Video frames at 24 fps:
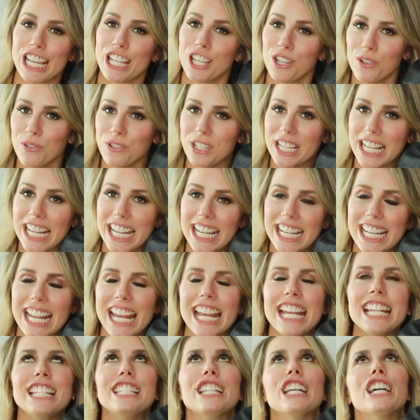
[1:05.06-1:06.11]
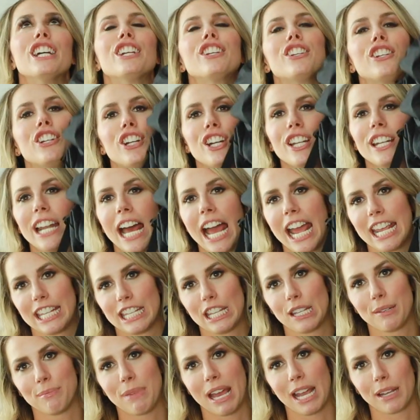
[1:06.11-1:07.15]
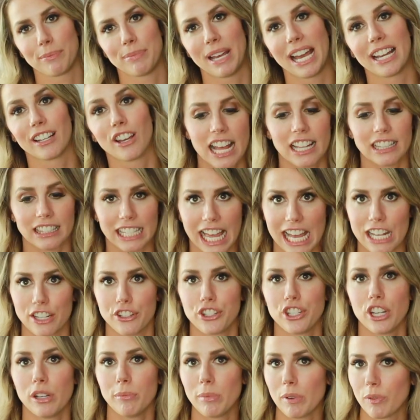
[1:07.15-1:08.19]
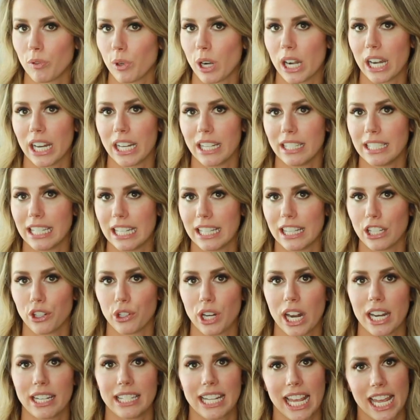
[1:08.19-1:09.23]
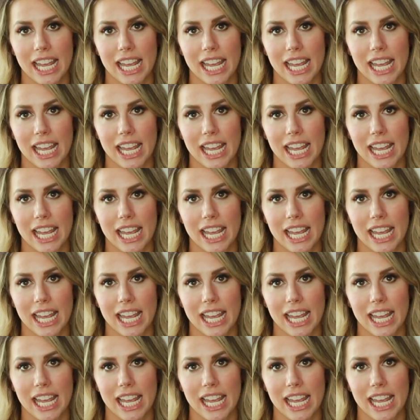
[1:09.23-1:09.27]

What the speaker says: that you need is a good hiking backpack. Last year before I did the Grand